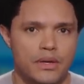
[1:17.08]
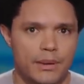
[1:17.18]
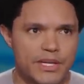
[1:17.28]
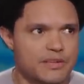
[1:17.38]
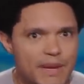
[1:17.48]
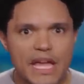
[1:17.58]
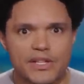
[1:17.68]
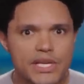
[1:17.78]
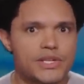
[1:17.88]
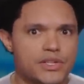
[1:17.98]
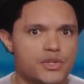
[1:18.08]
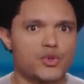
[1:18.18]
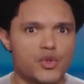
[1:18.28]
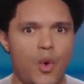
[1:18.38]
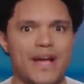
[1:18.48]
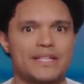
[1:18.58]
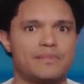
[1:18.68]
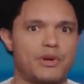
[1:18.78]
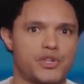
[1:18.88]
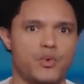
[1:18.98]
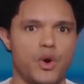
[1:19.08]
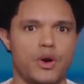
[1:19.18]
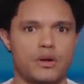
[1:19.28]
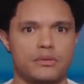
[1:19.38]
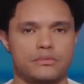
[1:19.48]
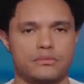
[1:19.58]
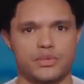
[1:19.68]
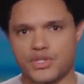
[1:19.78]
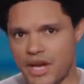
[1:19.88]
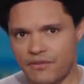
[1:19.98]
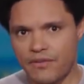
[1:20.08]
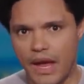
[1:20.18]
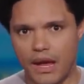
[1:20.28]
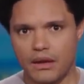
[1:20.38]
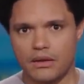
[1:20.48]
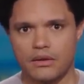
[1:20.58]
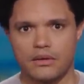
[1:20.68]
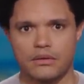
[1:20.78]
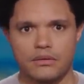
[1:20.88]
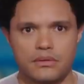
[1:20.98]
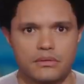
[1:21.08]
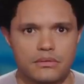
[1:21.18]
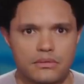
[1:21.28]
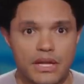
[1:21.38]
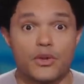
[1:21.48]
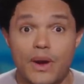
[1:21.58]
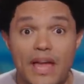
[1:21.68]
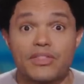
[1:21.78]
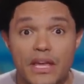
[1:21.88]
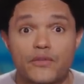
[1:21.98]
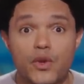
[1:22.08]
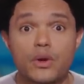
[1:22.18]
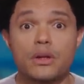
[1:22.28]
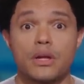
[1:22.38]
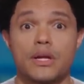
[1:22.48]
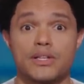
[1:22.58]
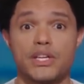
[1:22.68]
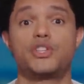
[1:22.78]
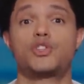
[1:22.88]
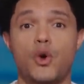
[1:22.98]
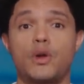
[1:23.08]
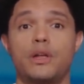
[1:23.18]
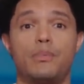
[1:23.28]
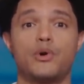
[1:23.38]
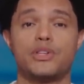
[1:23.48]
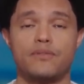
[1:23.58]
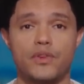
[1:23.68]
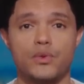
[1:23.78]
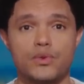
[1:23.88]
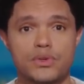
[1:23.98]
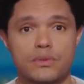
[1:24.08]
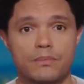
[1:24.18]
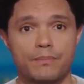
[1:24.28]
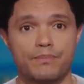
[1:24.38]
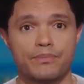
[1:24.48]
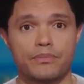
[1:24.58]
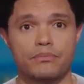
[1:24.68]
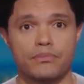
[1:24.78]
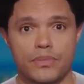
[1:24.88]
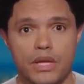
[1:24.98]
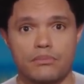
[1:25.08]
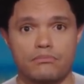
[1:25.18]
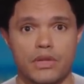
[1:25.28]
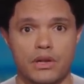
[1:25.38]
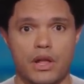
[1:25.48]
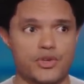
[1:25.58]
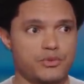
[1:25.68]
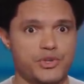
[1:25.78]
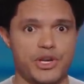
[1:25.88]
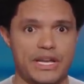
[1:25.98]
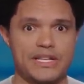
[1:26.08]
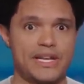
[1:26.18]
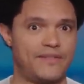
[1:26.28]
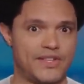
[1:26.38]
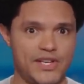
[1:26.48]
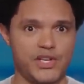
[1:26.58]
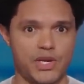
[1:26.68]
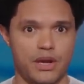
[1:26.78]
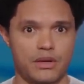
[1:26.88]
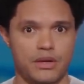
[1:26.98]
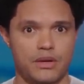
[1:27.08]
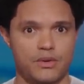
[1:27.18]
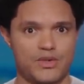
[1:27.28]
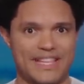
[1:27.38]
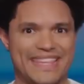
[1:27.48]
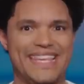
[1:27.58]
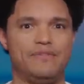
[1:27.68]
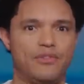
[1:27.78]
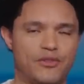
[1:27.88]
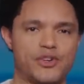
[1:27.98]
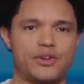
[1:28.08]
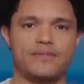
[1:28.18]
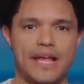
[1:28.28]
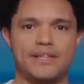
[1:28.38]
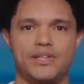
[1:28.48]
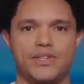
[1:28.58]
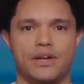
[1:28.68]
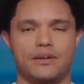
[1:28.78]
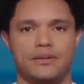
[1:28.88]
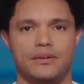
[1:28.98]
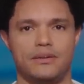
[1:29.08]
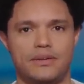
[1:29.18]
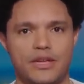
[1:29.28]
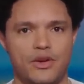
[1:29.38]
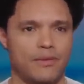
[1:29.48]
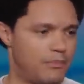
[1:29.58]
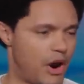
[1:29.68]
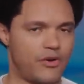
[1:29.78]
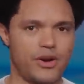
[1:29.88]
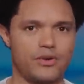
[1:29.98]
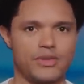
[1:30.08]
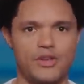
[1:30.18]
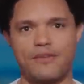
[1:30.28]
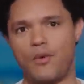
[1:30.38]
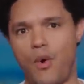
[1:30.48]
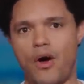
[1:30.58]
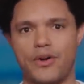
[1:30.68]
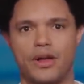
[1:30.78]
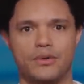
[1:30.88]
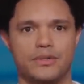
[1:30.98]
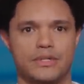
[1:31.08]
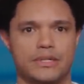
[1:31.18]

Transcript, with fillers: I mean, it's making teachers do twice as much work, which is unfair. Like, you know what I think? If you're going to teach totally opposing views, then the classroom should at least have a teacher who's like the evil version of that teacher. You know, like you have a Mario and then you have a Wario.